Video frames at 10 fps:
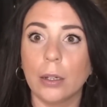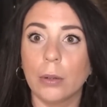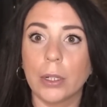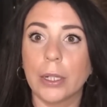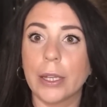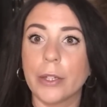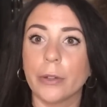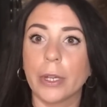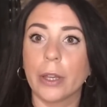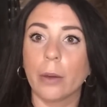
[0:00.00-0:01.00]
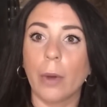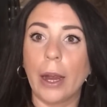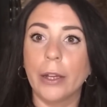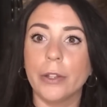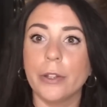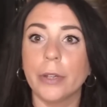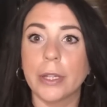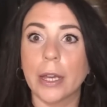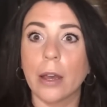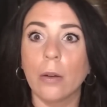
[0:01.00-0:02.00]
What are they doing? Like, why are you
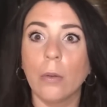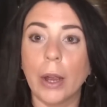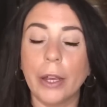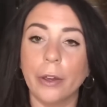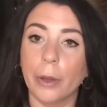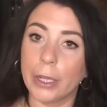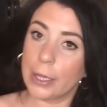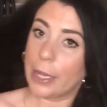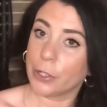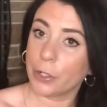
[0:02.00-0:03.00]
doing that? Why are you going in that